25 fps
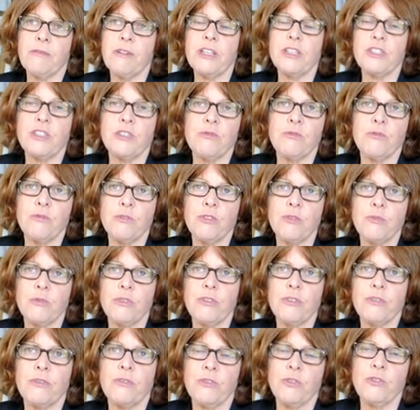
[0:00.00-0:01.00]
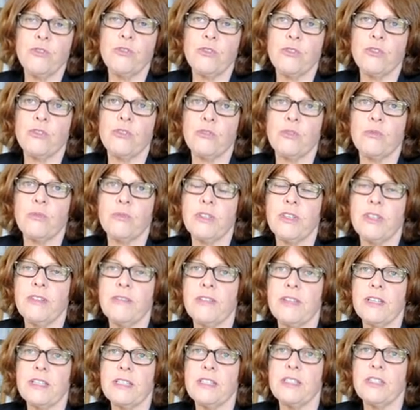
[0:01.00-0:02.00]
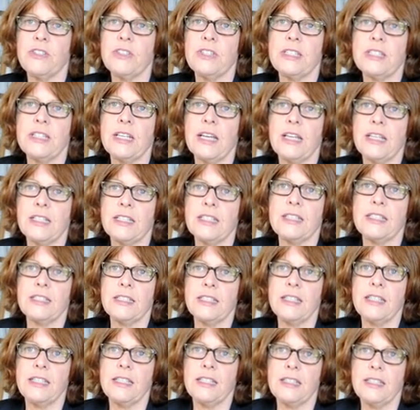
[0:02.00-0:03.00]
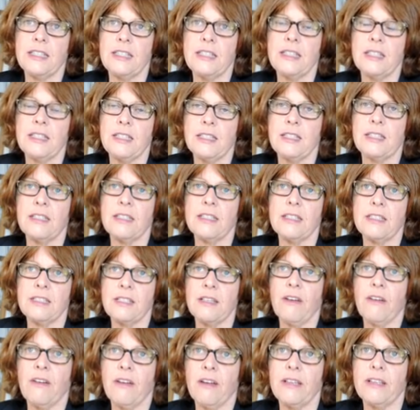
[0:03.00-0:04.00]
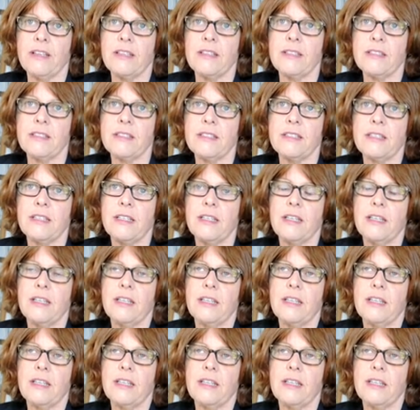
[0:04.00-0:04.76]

Once you've worked with a few children with FASD, you start to see the signs